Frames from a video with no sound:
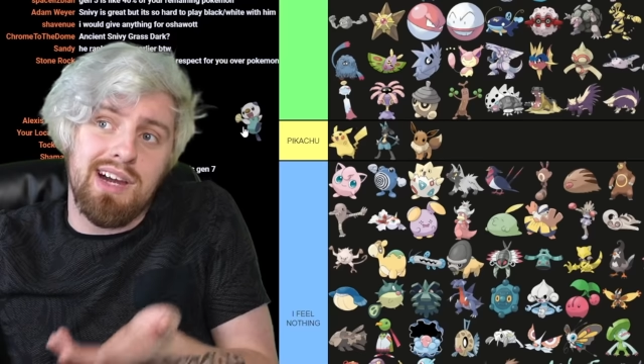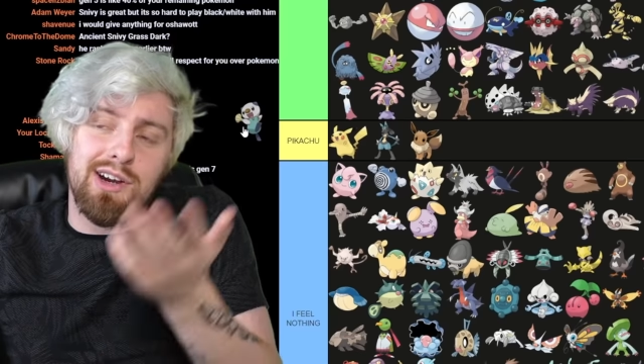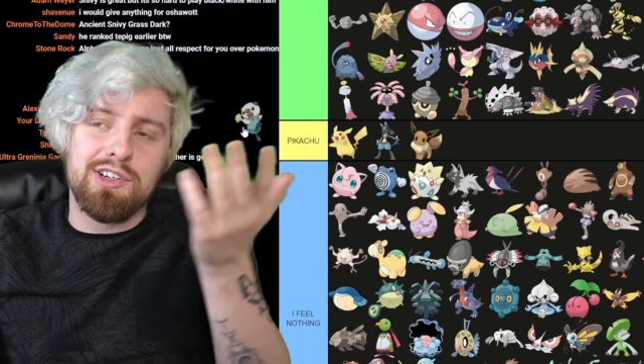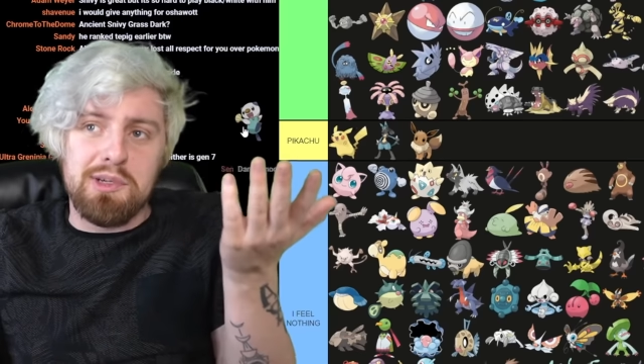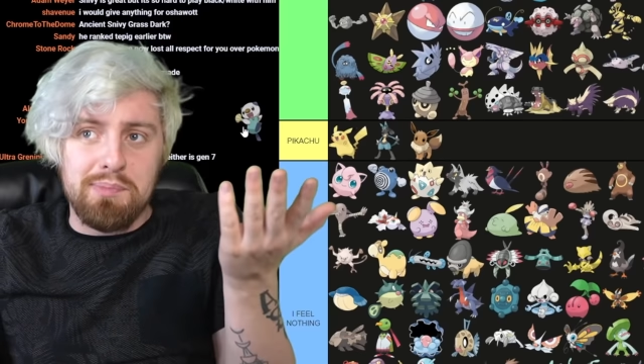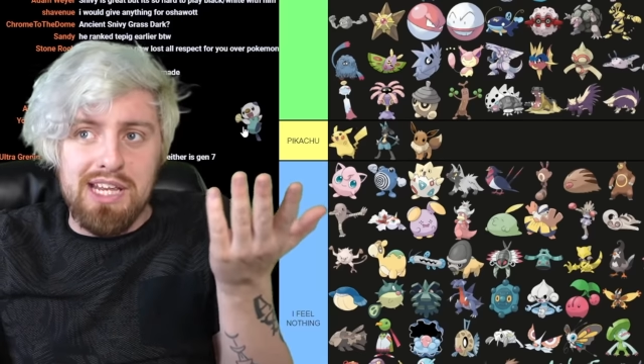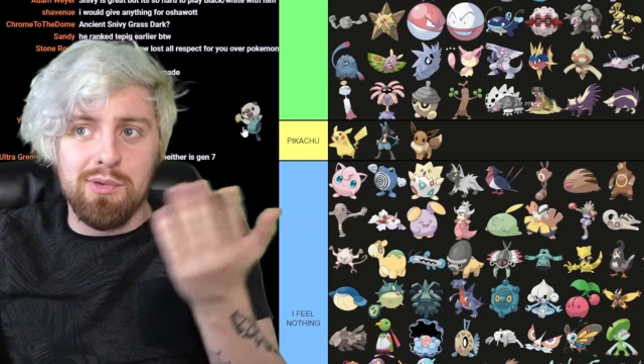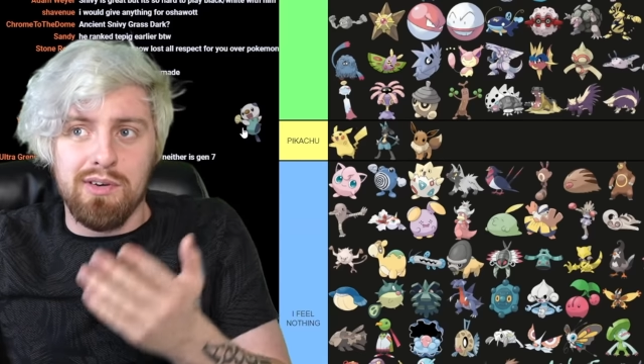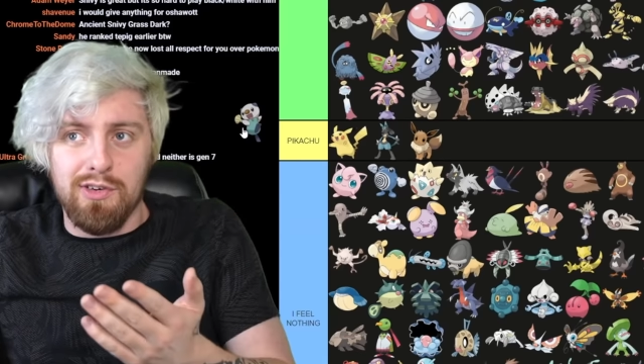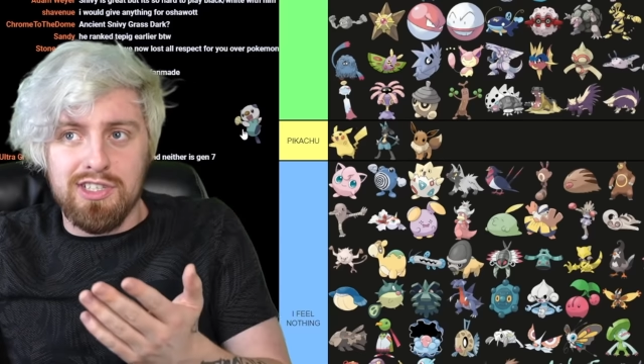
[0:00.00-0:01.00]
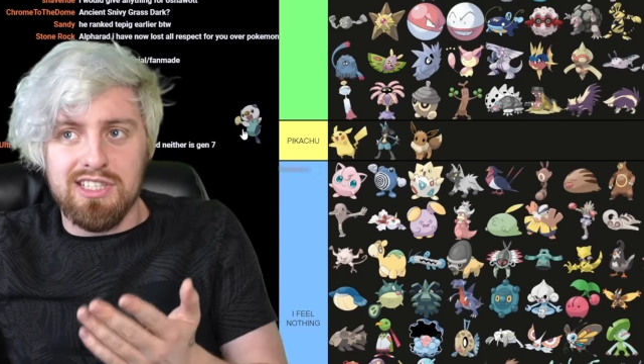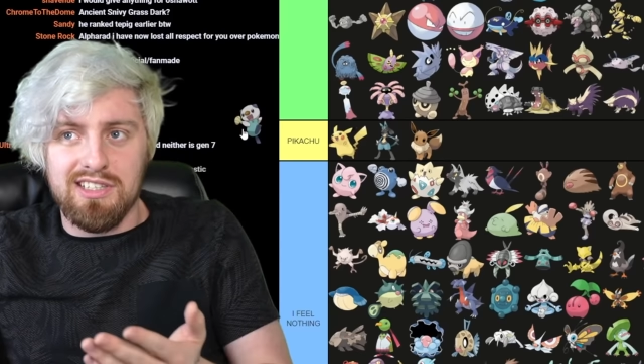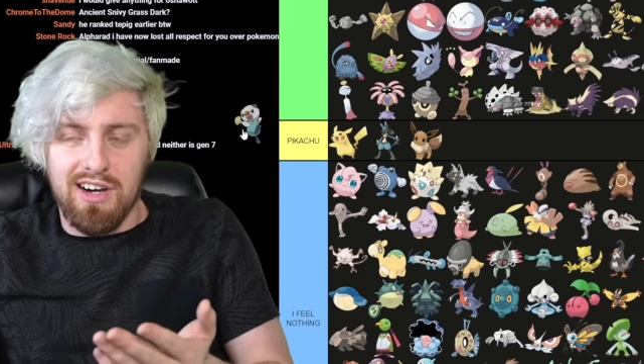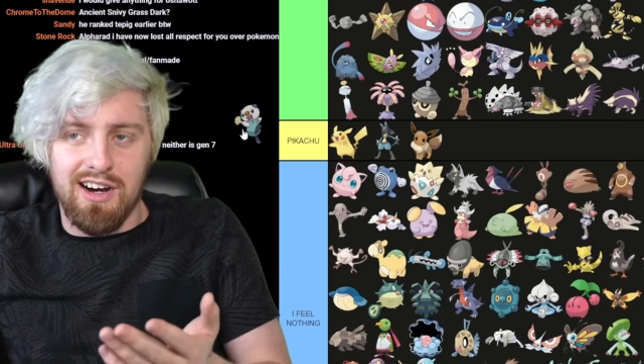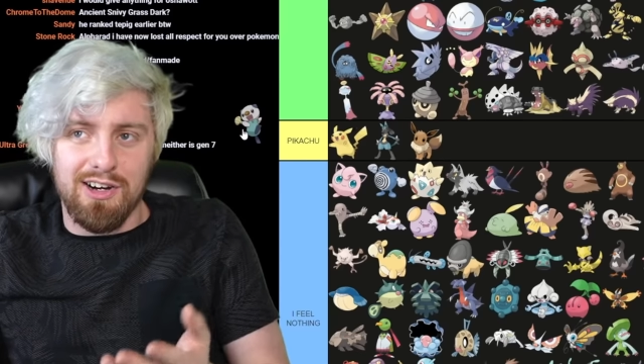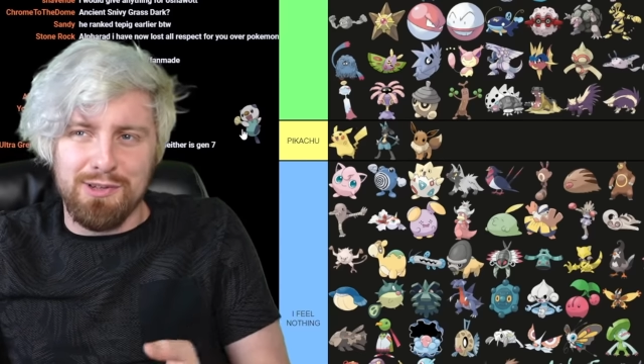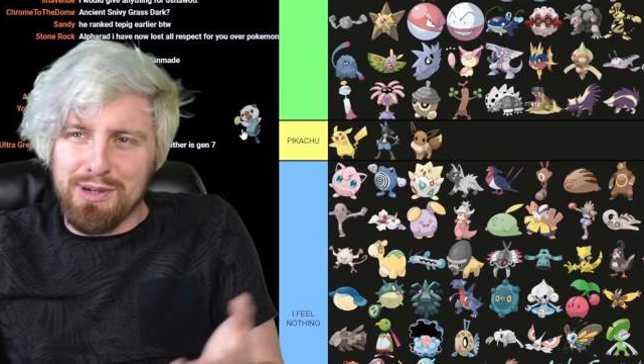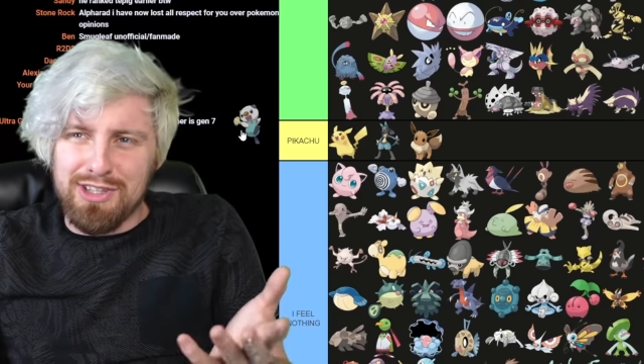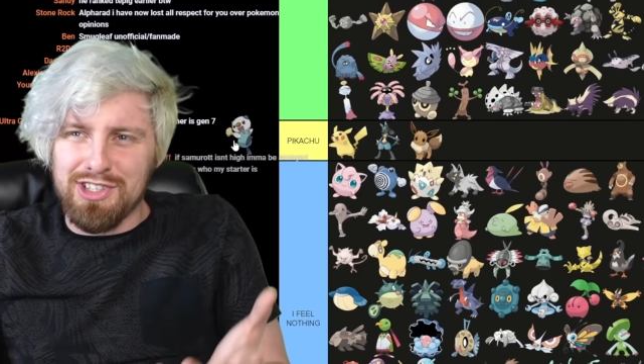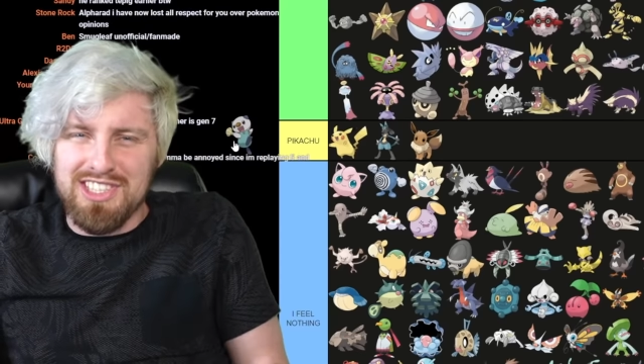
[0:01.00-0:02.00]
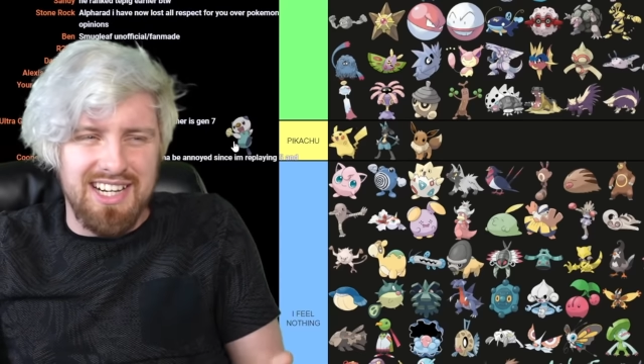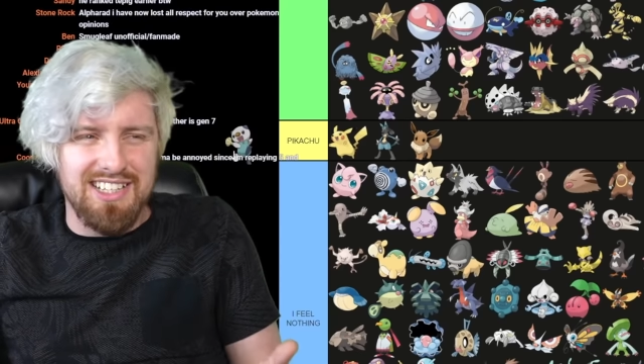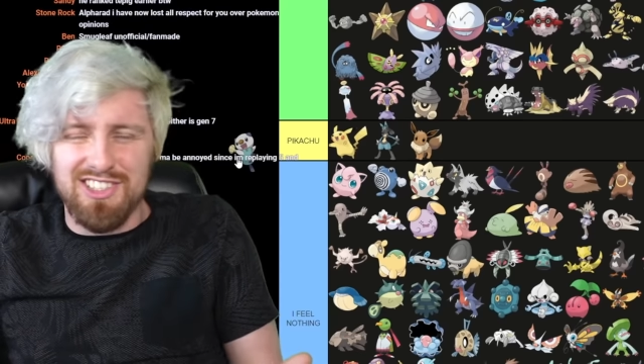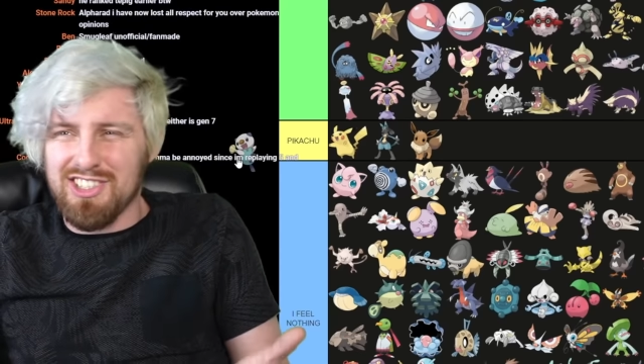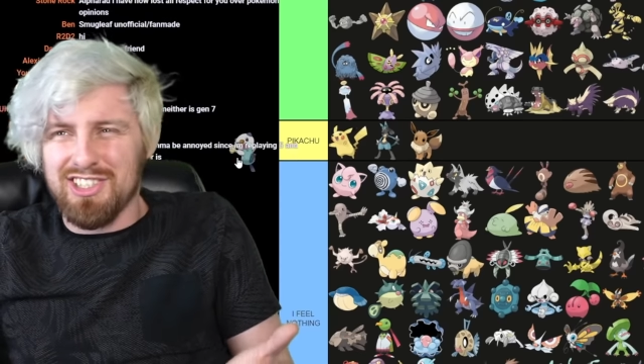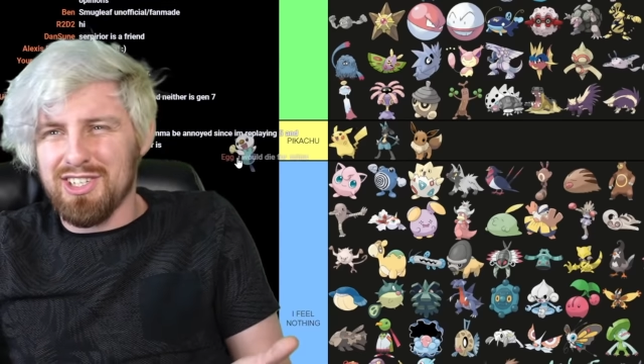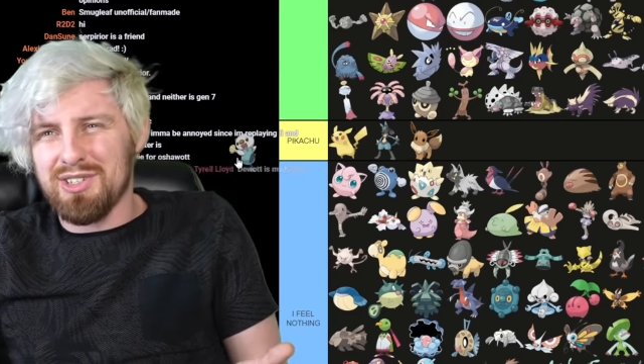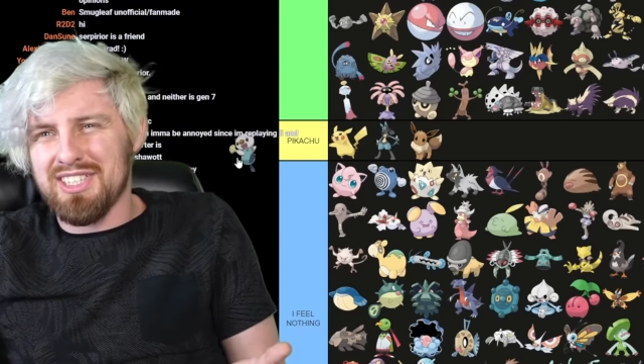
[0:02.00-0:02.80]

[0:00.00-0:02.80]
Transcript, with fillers: I know it's a penguin versus an otter, but their designs are just so